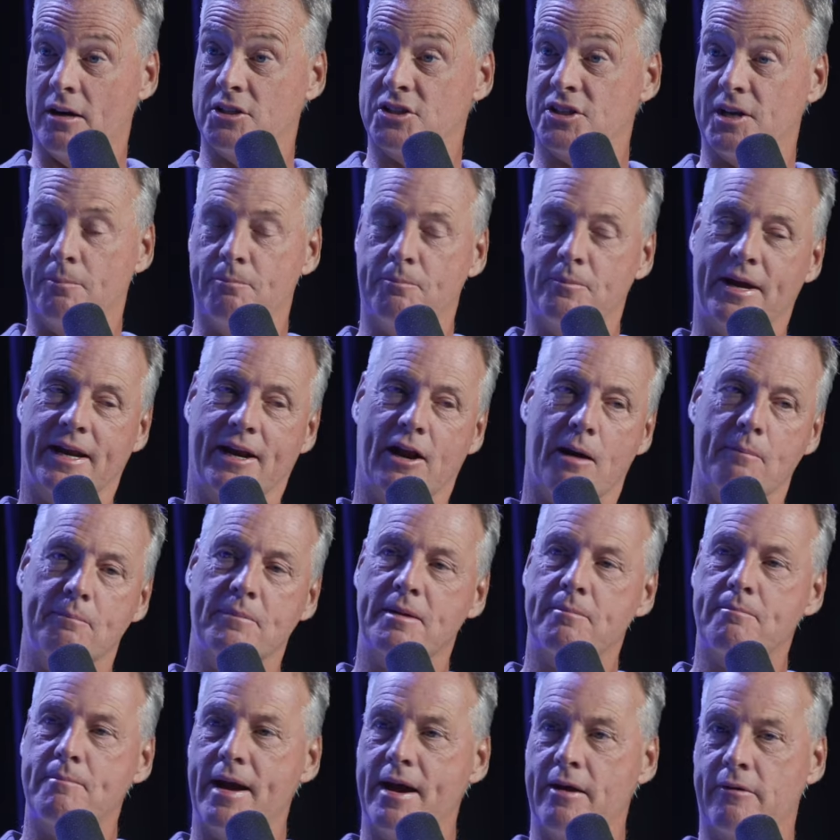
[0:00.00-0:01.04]
Some may mm-hmm. not be
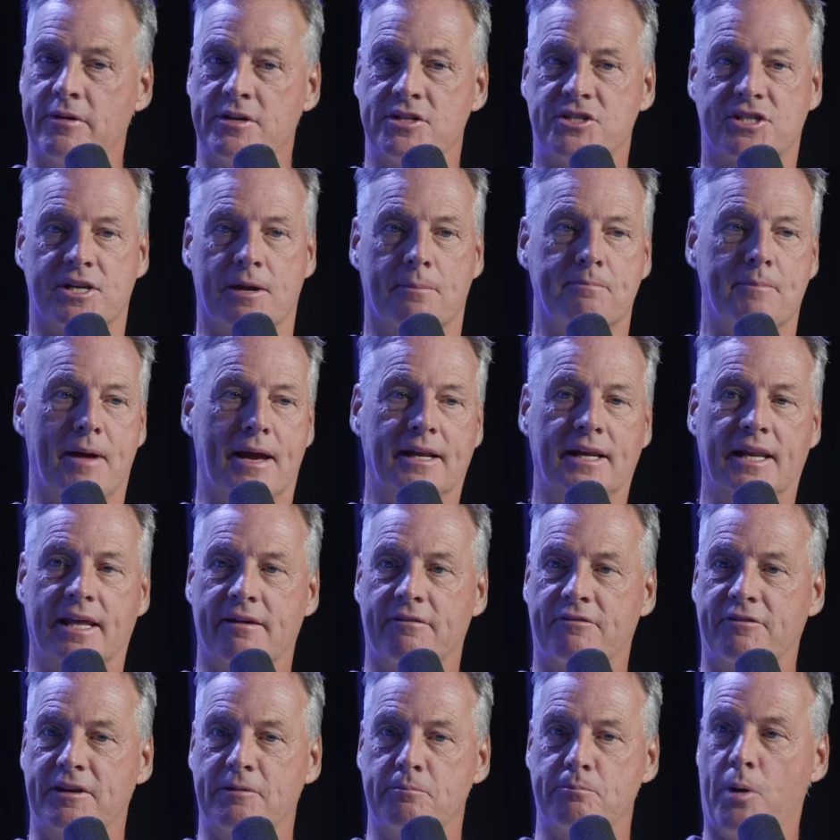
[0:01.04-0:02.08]
married. Some may
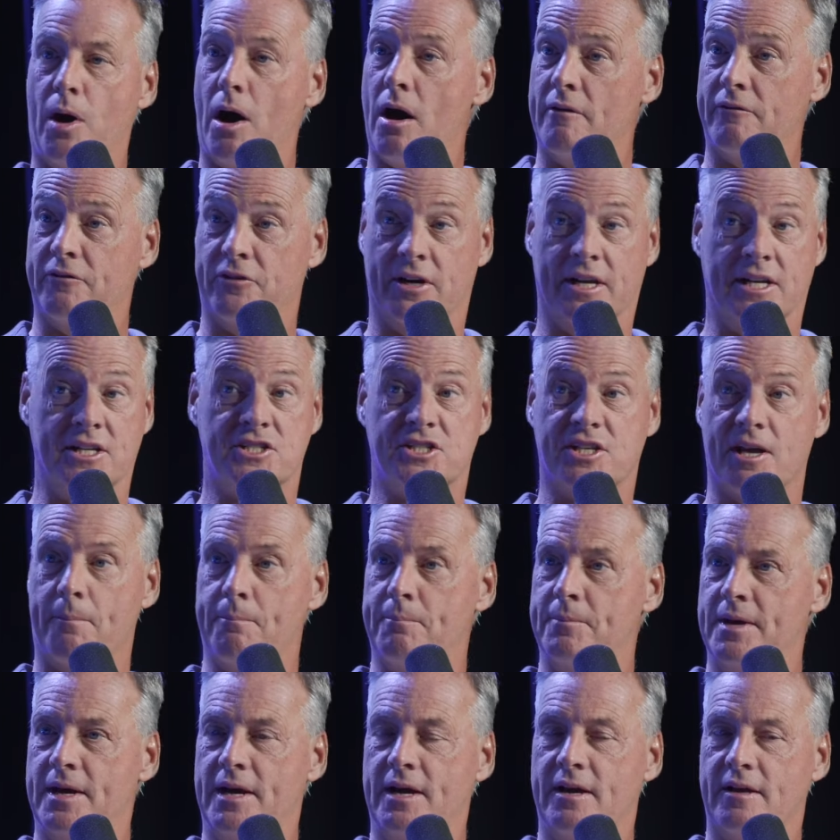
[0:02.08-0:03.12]
live in poverty.
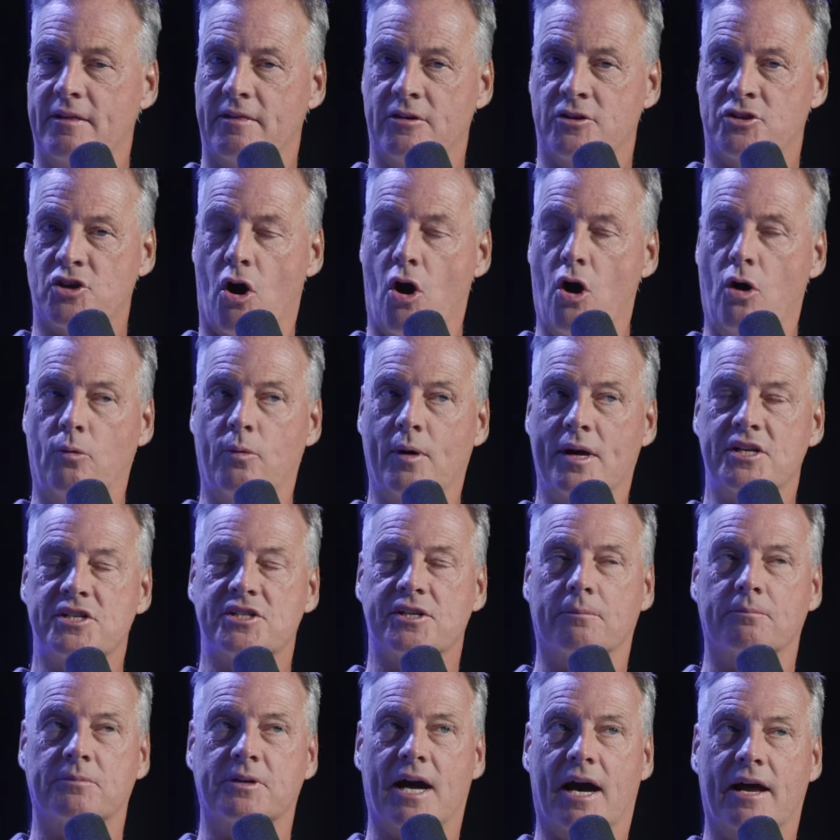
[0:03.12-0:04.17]
Some there's always
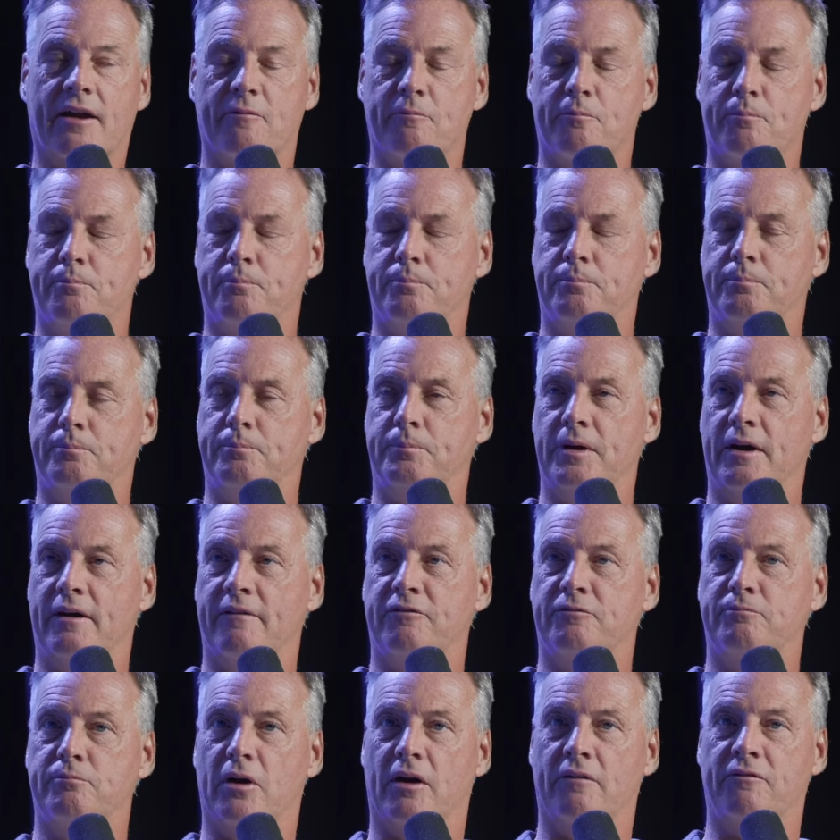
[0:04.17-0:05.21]
some kind of
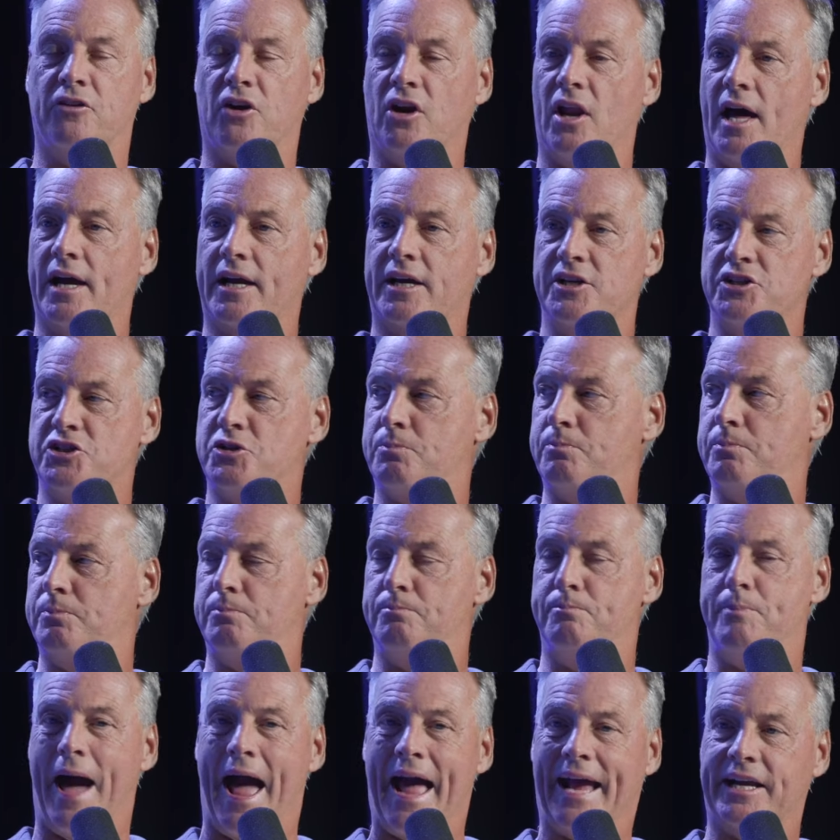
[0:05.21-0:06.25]
of, of luggage
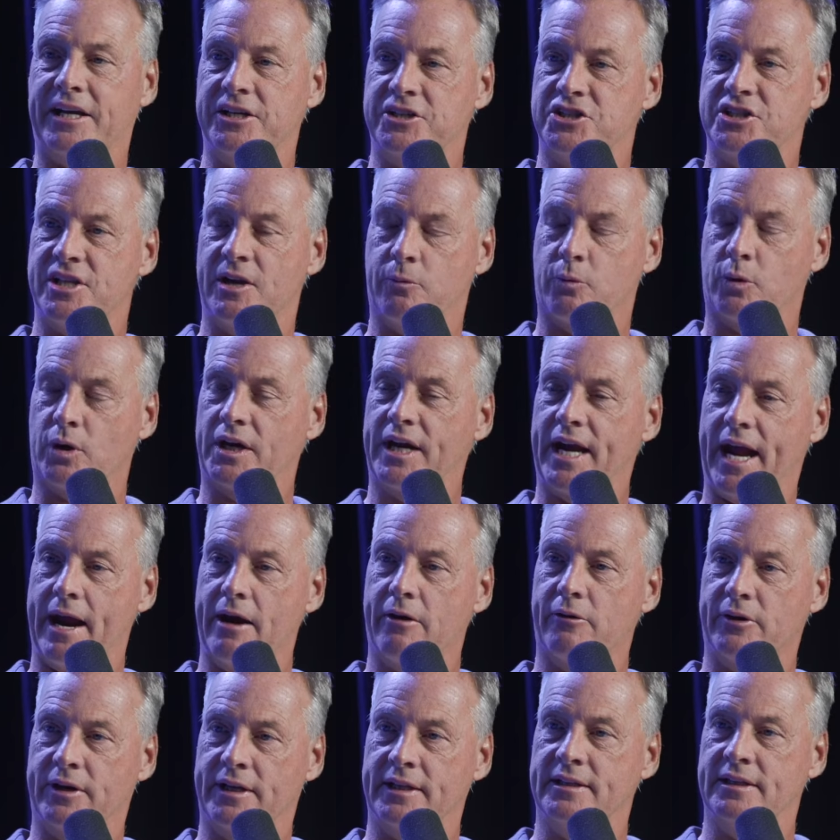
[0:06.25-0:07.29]
baggage that we're
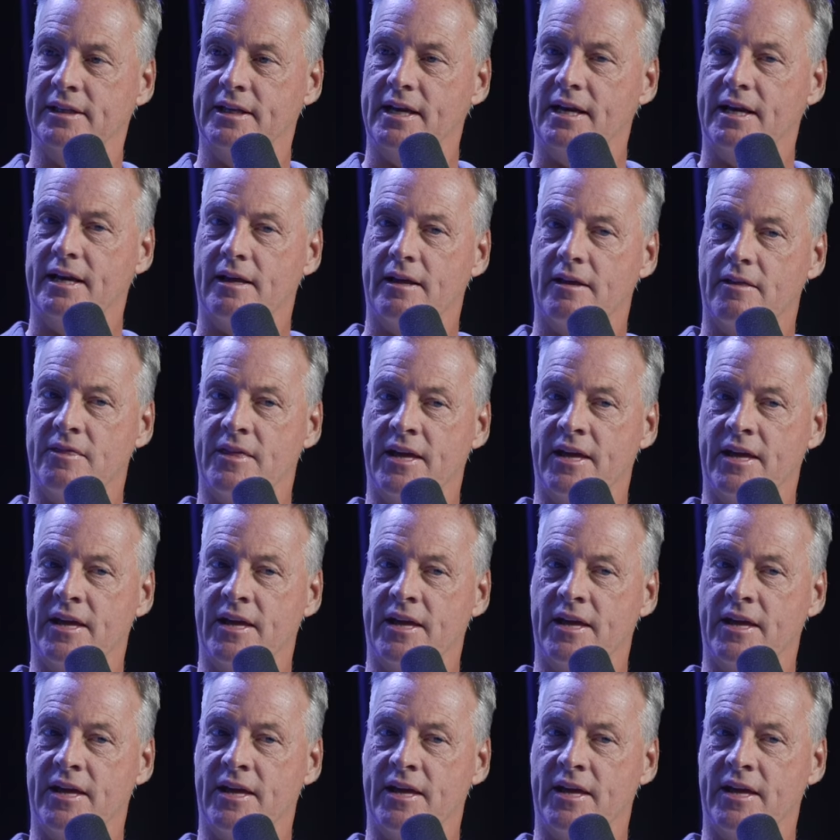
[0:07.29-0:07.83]
carrying mm.